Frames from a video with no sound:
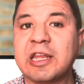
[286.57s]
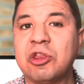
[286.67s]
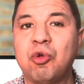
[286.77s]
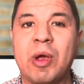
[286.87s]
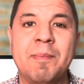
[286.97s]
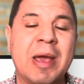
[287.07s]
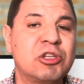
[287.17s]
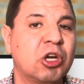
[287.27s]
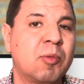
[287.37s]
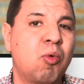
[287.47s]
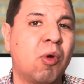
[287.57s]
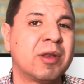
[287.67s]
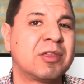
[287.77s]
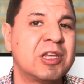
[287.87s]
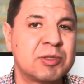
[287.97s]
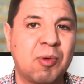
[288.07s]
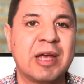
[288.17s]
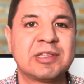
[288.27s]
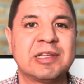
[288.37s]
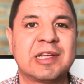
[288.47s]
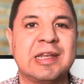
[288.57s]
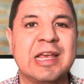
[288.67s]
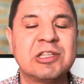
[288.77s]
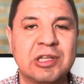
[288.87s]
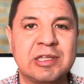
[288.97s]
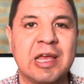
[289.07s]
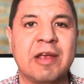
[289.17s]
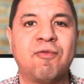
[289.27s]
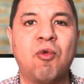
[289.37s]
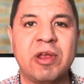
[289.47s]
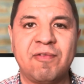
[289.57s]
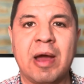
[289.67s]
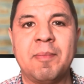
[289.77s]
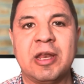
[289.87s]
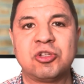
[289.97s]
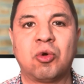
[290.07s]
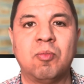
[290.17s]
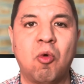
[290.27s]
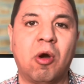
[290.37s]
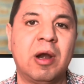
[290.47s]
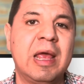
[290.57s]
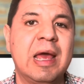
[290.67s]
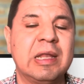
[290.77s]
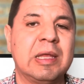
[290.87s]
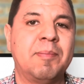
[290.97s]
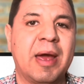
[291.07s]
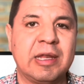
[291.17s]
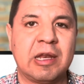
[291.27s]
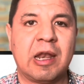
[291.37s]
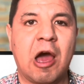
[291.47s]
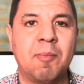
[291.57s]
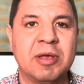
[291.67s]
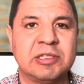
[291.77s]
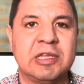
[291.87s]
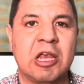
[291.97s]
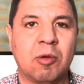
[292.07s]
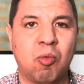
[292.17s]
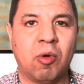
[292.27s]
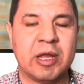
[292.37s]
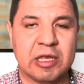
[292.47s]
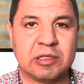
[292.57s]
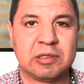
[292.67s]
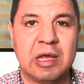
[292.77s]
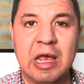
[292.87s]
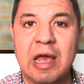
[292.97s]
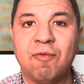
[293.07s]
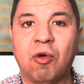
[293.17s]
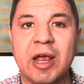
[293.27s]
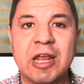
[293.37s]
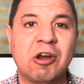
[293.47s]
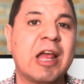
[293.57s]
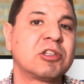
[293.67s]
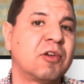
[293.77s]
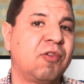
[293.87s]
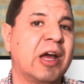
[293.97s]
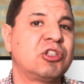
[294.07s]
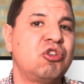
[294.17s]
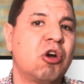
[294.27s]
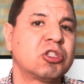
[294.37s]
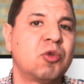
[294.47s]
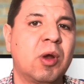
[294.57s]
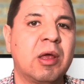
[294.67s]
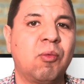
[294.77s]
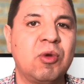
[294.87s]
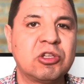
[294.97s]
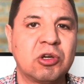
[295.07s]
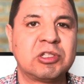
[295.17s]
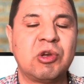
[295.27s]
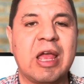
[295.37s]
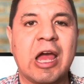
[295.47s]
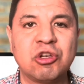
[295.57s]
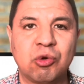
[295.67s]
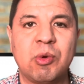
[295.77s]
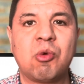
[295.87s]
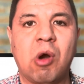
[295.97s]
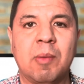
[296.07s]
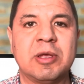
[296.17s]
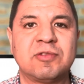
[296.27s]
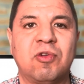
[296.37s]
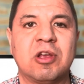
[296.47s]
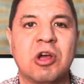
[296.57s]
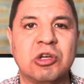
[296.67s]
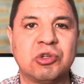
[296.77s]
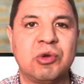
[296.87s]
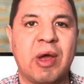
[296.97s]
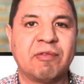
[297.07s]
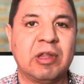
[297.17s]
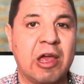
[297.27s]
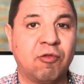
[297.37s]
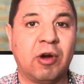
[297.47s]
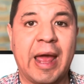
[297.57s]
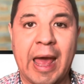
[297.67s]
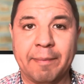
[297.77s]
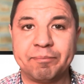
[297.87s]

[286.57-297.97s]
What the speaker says: through a major airport, this process can easily take 45 minutes or more, depending on how busy the airport is. For international flights, you also want to research the entry requirements for the country you have a layover at.